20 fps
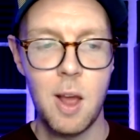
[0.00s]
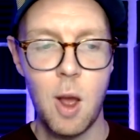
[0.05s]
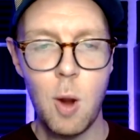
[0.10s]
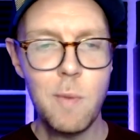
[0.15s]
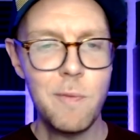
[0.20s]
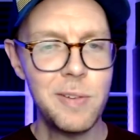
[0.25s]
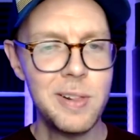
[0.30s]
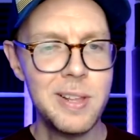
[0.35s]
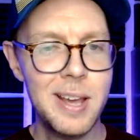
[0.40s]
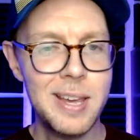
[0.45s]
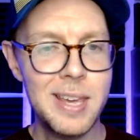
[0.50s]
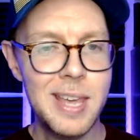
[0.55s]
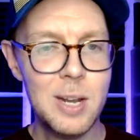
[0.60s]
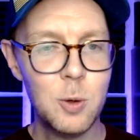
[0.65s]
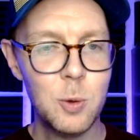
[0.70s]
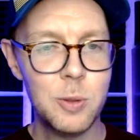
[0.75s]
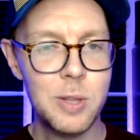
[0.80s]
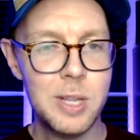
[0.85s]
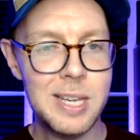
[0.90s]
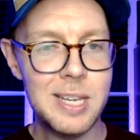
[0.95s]
Hopefully I get
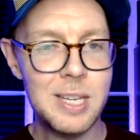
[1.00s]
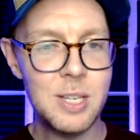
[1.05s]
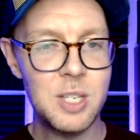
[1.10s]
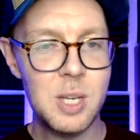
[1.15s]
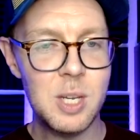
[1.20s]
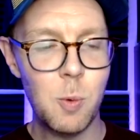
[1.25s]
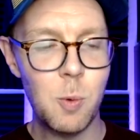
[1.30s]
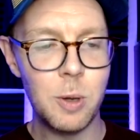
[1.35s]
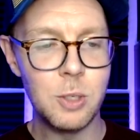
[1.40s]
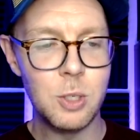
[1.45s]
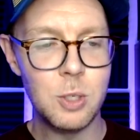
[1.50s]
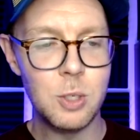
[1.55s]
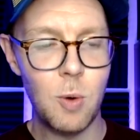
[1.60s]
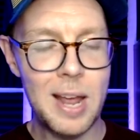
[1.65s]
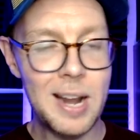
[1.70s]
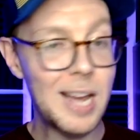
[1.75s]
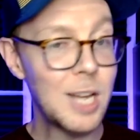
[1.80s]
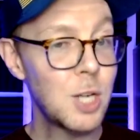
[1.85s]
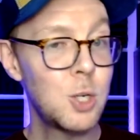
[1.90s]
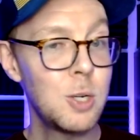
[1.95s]
all the easy ones
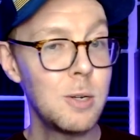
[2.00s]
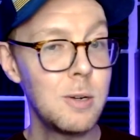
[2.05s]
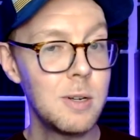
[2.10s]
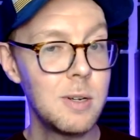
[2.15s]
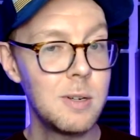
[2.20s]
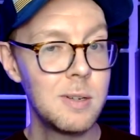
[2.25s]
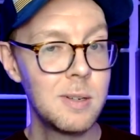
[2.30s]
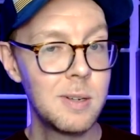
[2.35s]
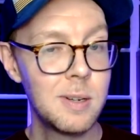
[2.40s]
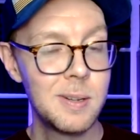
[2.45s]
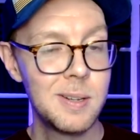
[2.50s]
right. I should,